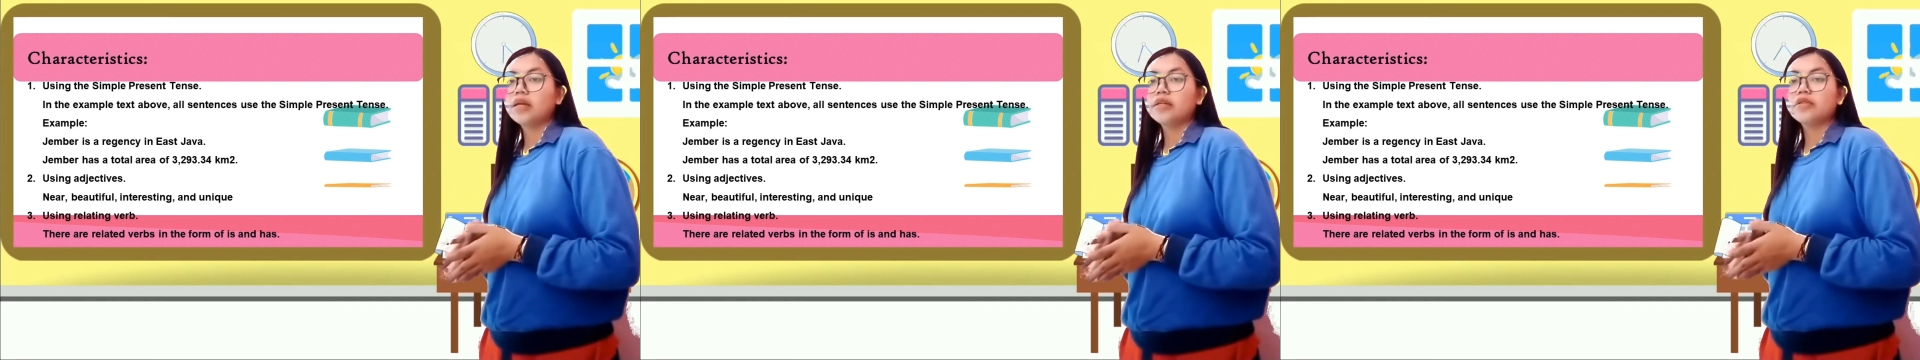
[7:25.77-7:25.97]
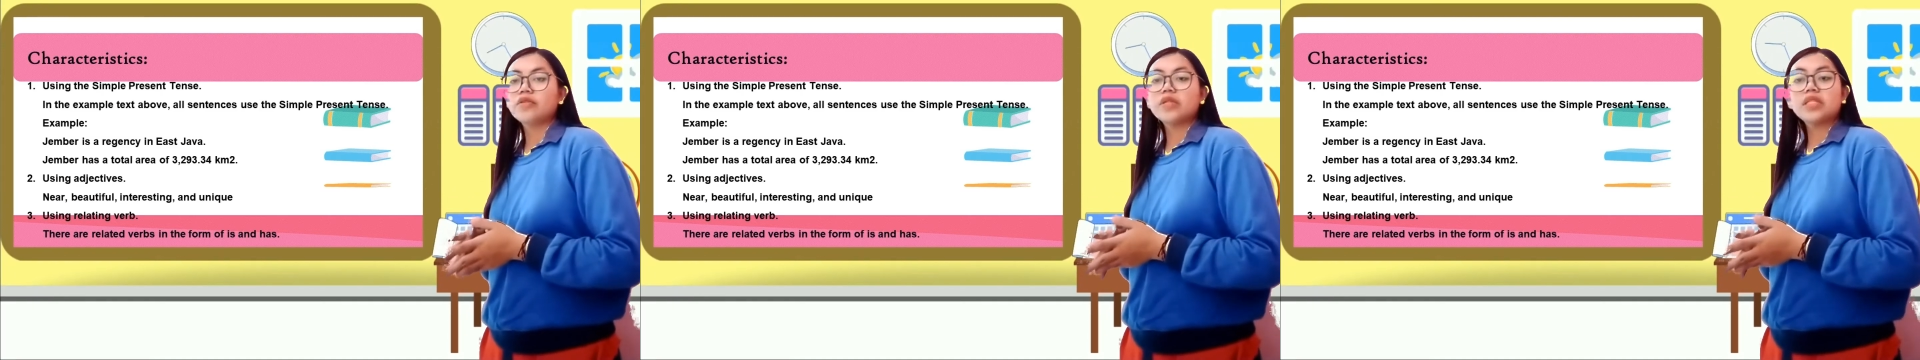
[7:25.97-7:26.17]

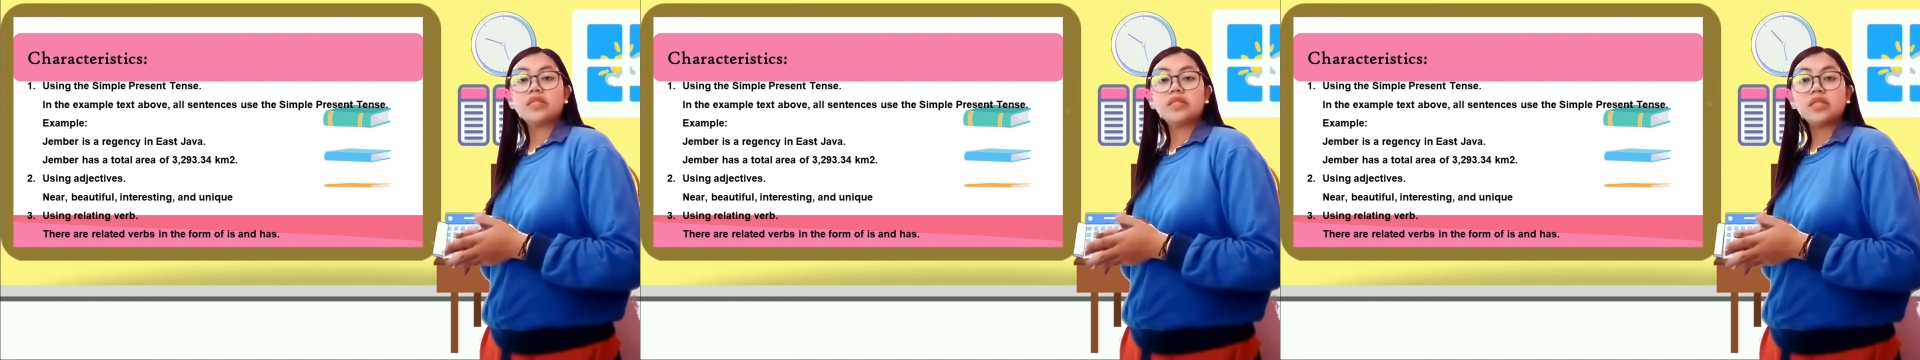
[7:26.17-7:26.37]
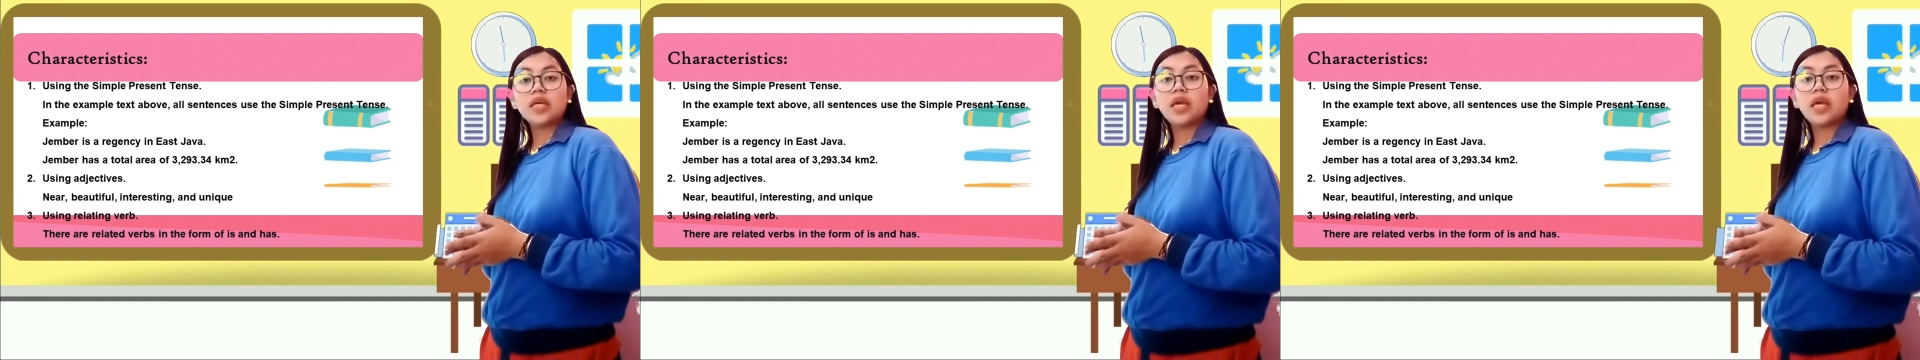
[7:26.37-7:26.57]

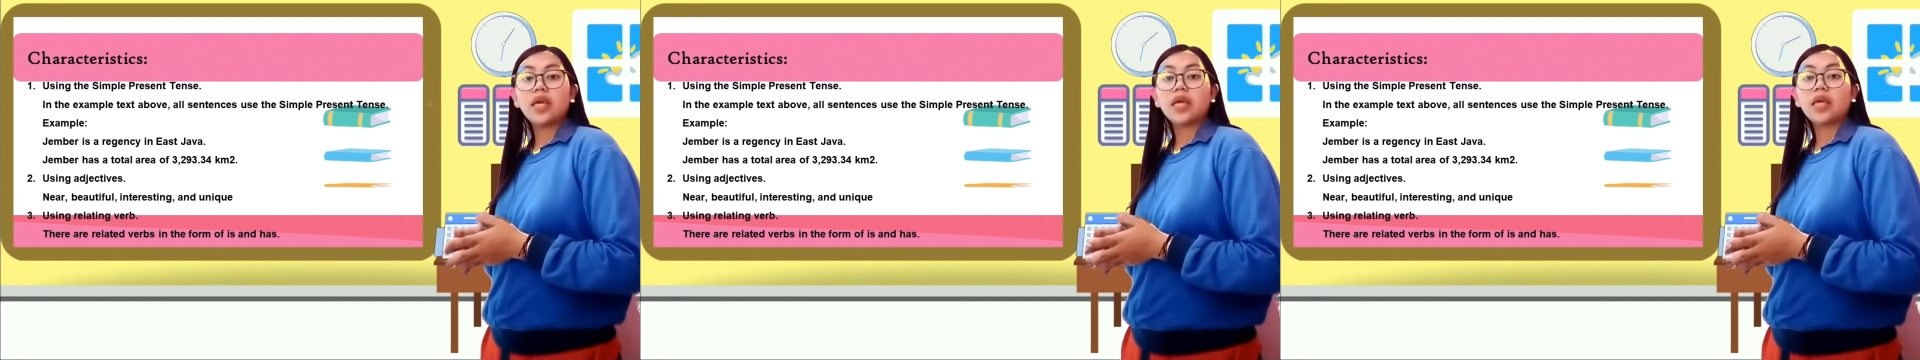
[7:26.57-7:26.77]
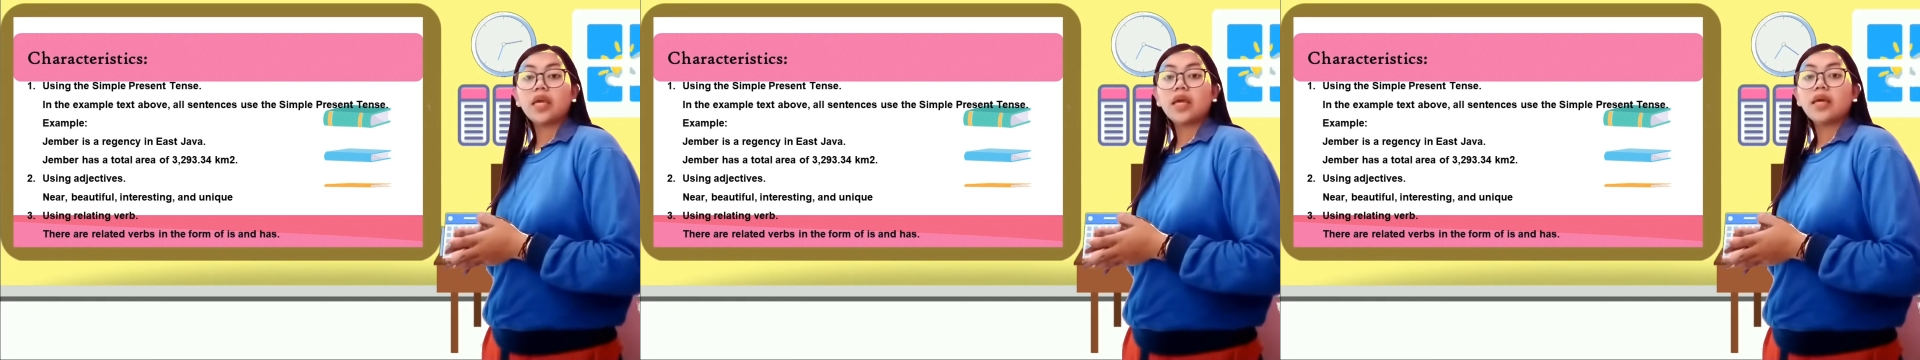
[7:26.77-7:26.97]

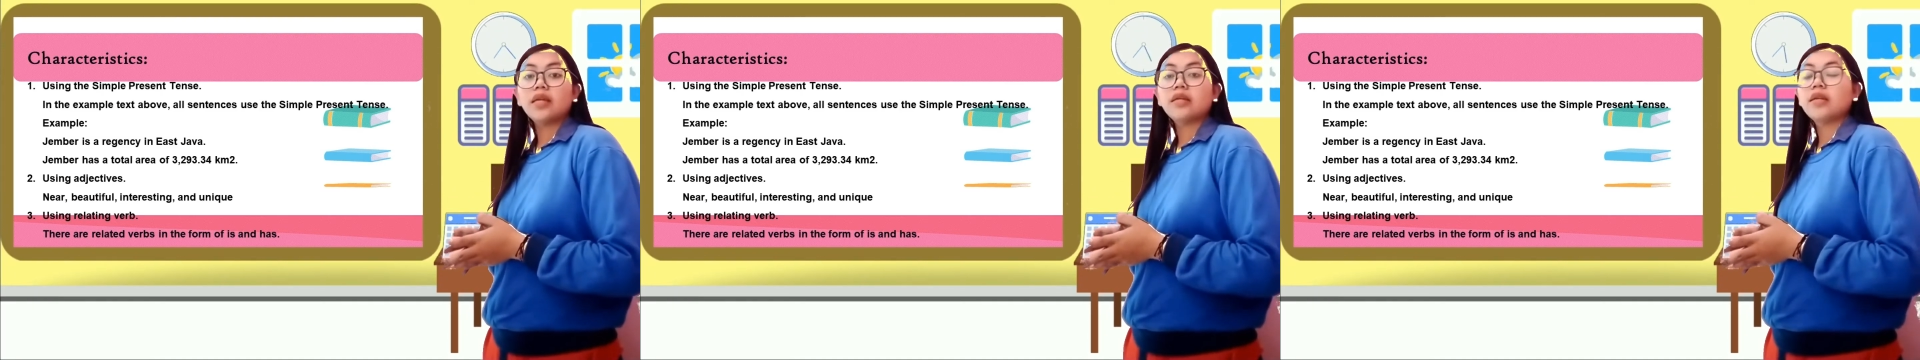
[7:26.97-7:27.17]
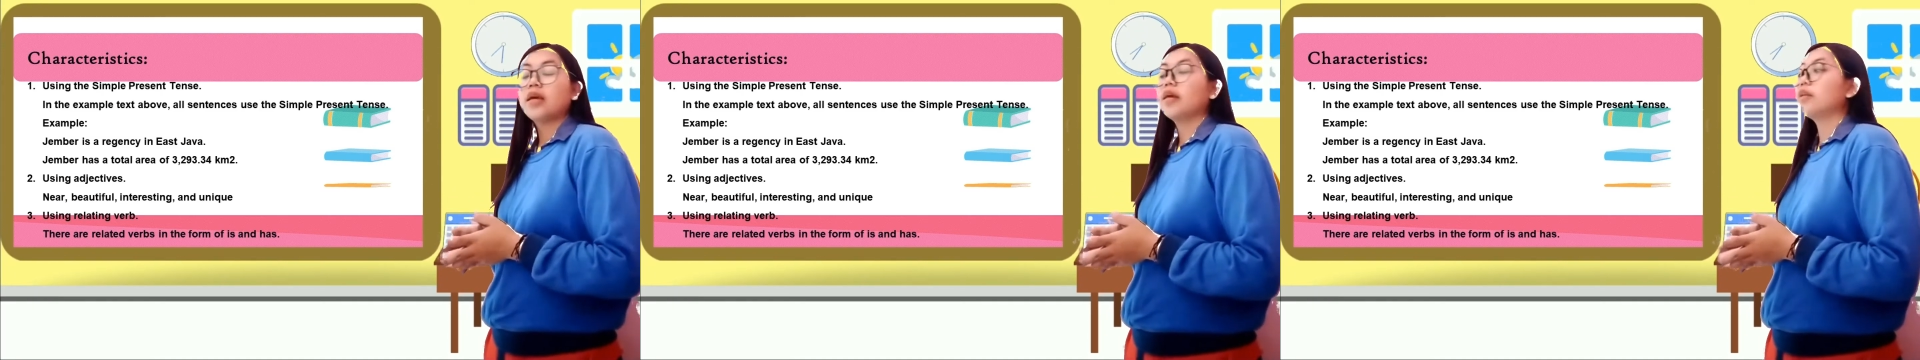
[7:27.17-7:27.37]
interesting,
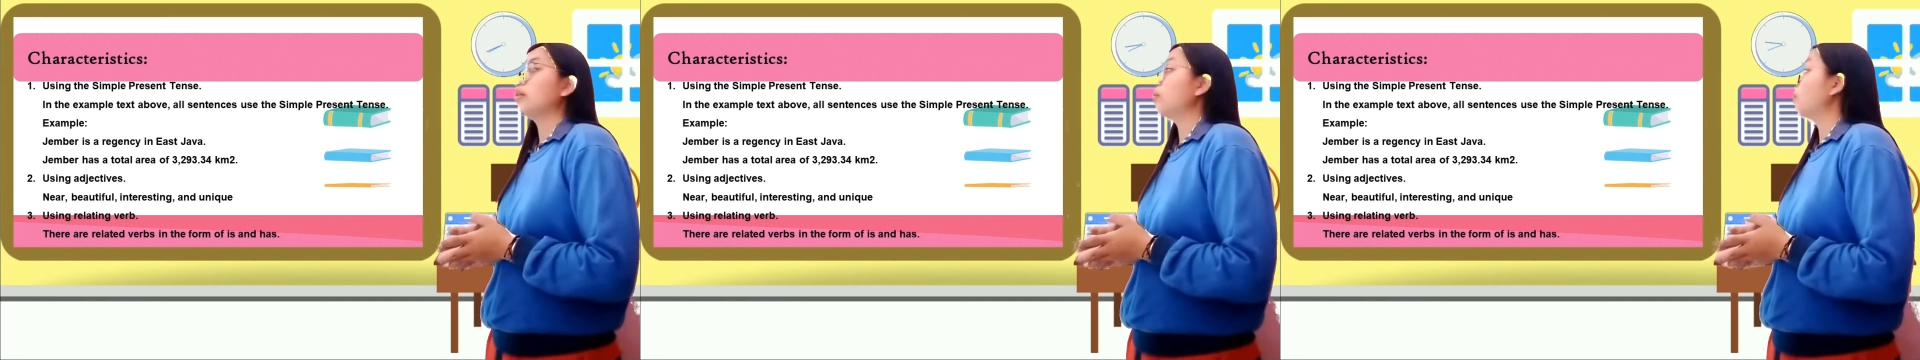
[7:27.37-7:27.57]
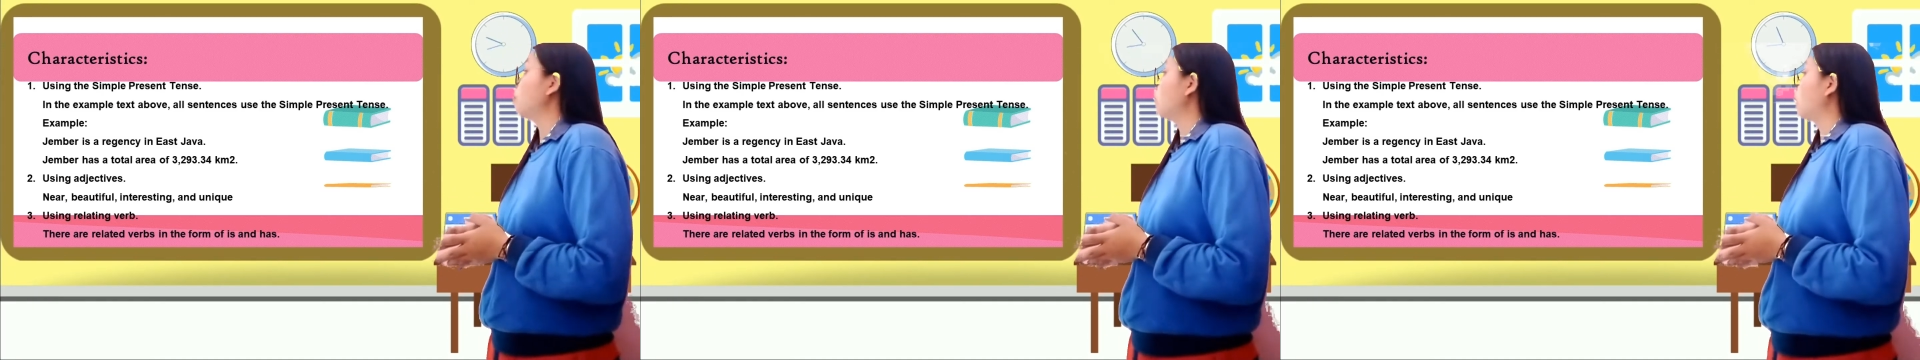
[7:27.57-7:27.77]
and then
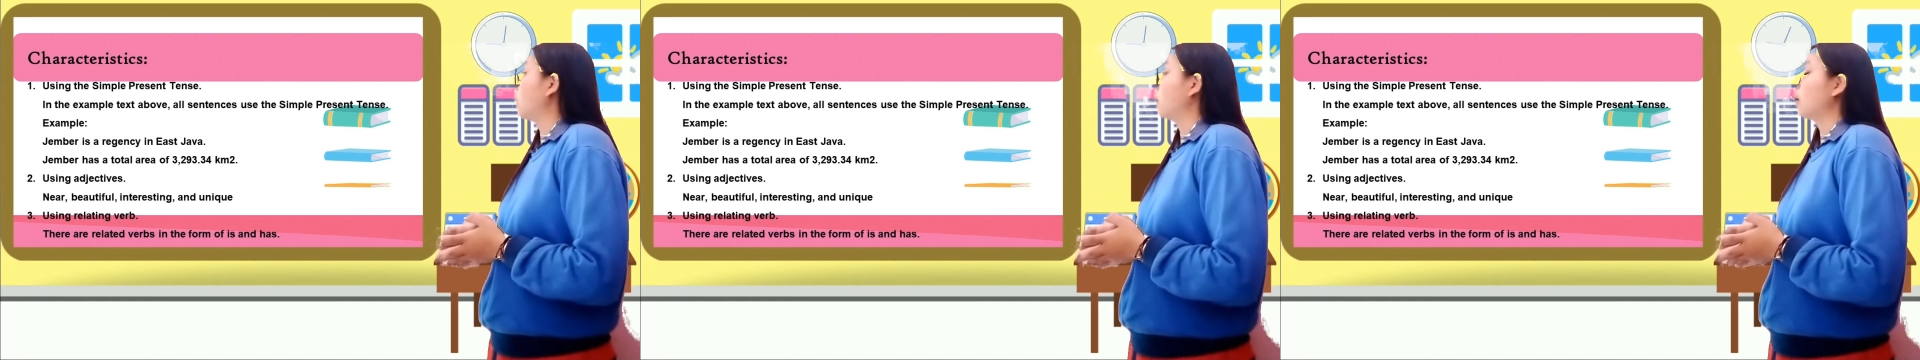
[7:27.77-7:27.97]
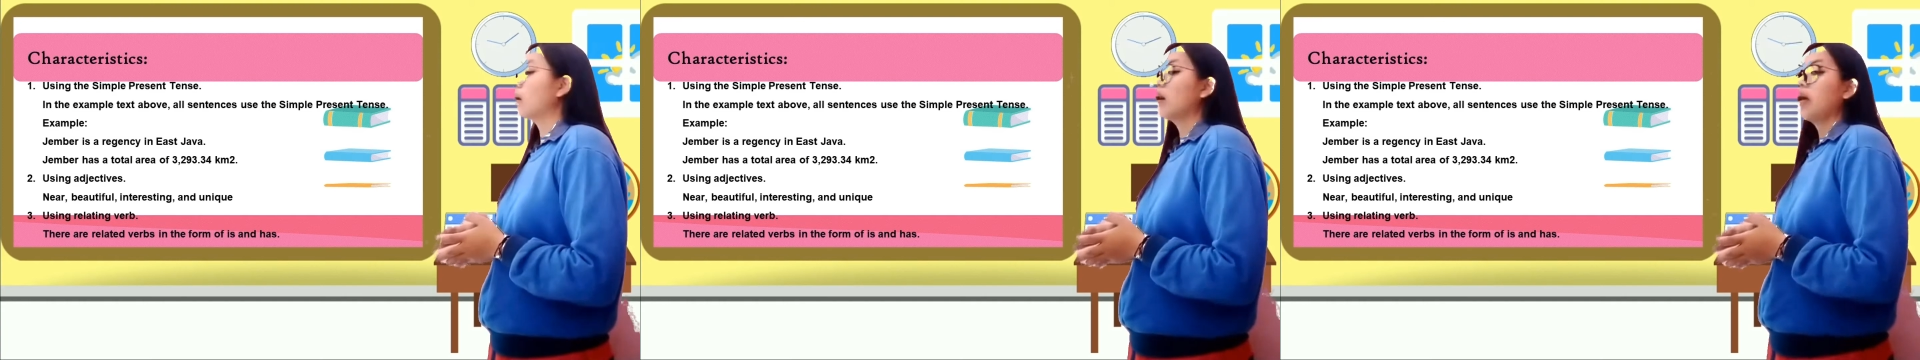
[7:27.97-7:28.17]
unique.